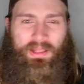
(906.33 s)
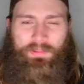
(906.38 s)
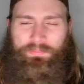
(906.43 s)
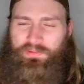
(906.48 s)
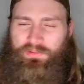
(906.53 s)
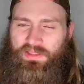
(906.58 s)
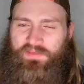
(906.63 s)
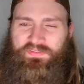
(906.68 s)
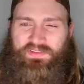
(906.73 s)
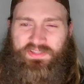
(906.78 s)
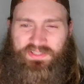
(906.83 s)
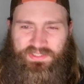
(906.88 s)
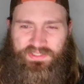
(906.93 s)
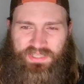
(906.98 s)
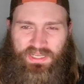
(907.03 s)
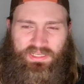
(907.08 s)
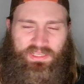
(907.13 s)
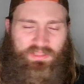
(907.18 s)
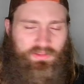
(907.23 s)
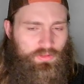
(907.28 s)
I believe in the
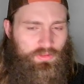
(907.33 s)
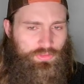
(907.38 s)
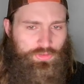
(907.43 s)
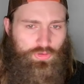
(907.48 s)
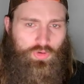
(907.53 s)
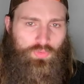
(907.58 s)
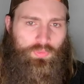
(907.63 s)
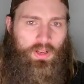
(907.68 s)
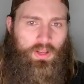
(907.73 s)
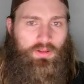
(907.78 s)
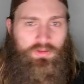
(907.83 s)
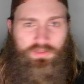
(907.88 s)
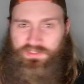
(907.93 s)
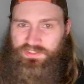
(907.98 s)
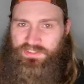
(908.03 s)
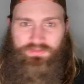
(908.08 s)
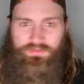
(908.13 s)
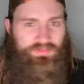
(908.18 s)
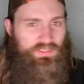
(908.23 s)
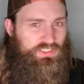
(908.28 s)
second and the third round,
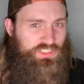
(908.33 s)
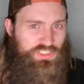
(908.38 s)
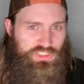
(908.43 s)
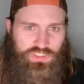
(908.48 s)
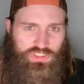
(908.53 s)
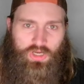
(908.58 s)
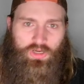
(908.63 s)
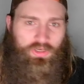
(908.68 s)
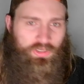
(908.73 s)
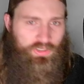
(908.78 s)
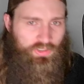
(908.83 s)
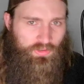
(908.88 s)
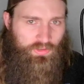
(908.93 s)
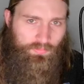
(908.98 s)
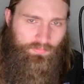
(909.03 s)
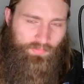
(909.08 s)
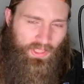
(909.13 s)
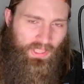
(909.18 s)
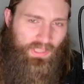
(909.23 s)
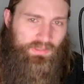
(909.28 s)
seems like she's starting to
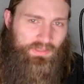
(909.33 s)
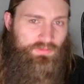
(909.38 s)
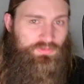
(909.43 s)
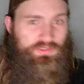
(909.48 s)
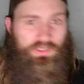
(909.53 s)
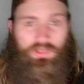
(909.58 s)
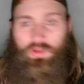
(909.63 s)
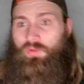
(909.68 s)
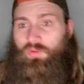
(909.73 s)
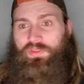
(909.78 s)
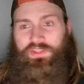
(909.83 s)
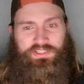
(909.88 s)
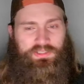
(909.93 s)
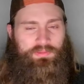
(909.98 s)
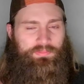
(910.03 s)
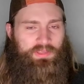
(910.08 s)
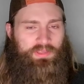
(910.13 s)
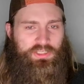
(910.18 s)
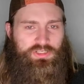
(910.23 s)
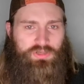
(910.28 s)
come back. It was like, oh, this is
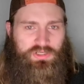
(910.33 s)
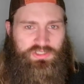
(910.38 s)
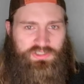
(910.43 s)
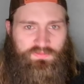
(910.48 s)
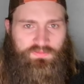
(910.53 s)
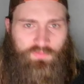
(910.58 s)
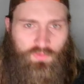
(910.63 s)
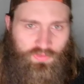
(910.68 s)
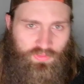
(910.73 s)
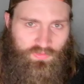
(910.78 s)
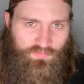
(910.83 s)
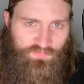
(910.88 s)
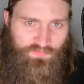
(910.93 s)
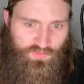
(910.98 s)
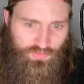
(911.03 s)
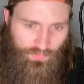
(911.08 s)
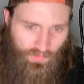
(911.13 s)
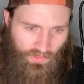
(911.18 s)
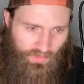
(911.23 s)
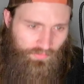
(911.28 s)
going to be interesting, fourth and
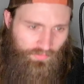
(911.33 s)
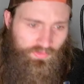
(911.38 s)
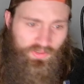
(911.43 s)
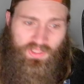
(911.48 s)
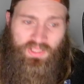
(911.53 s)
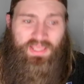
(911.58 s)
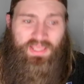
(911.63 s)
fifth round.